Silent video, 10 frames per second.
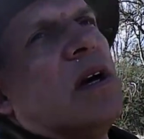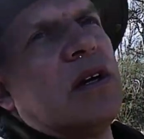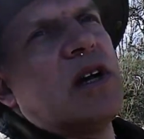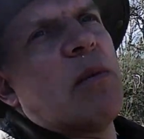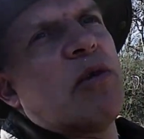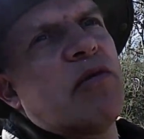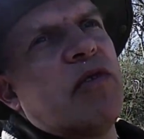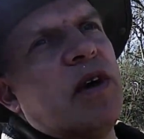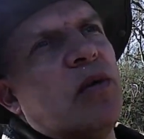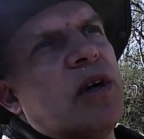depth of
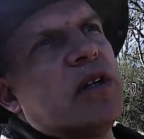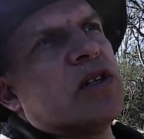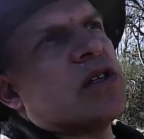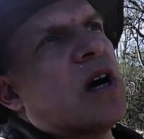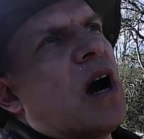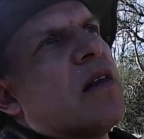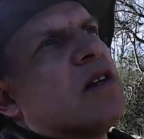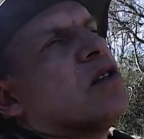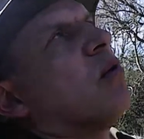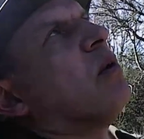field in the sky,
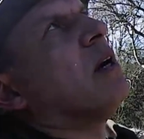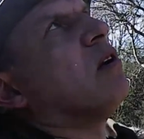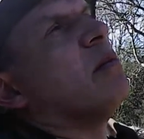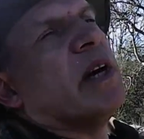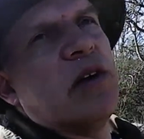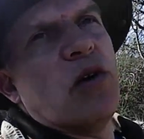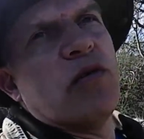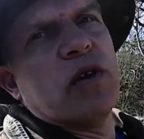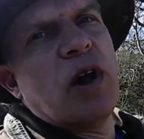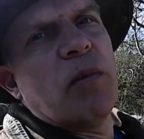there's not really going to be an
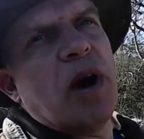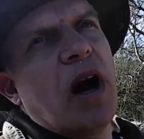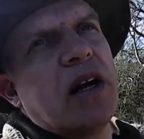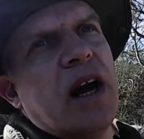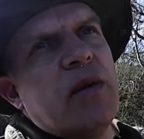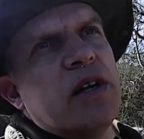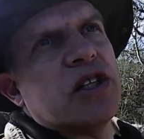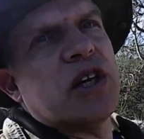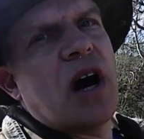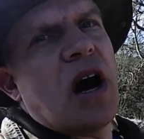awful lot behind it, only
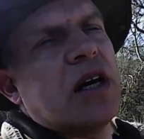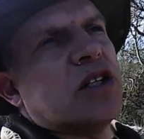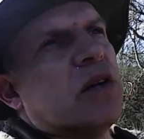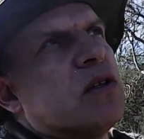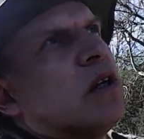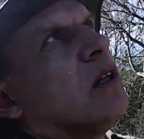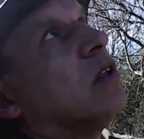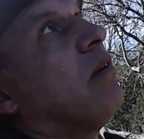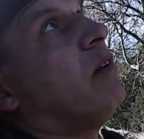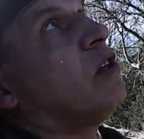sky. So
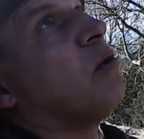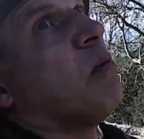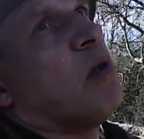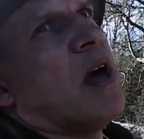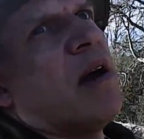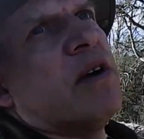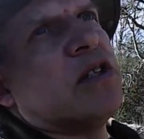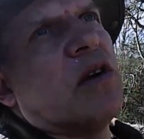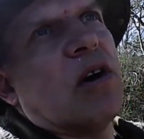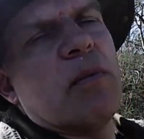if it's up there,
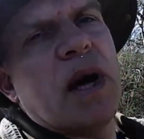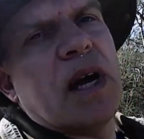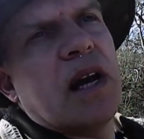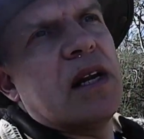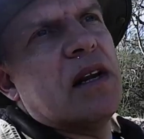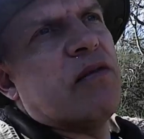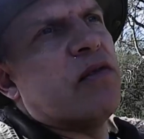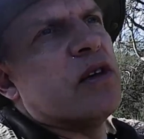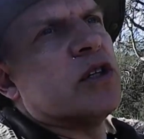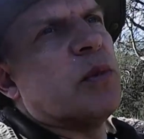it's not going to make any
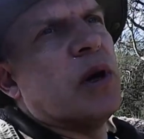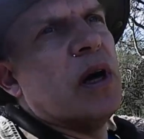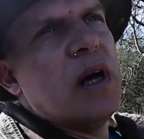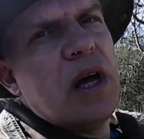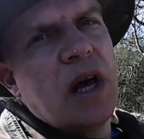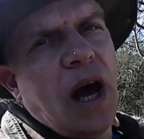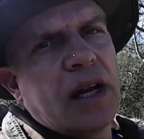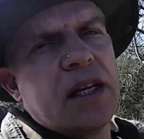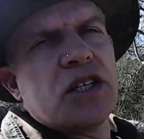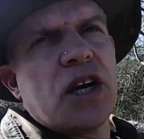difference. But I
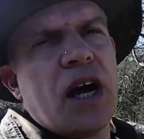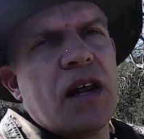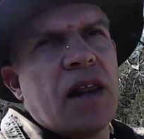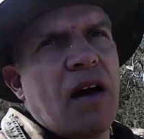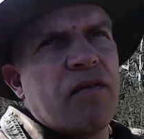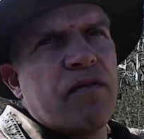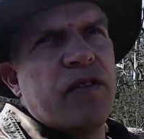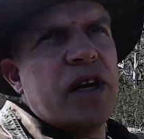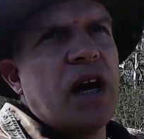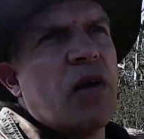did say in that
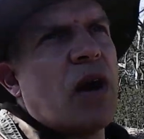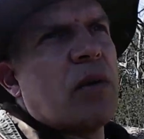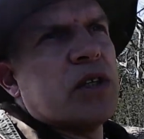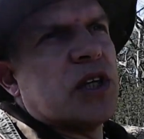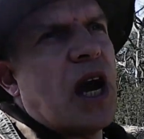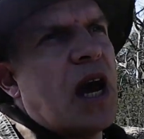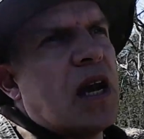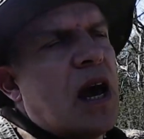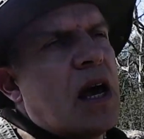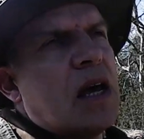video that I was
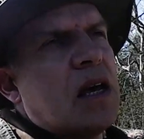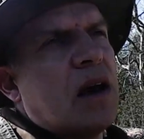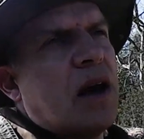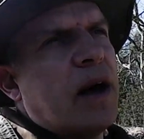getting a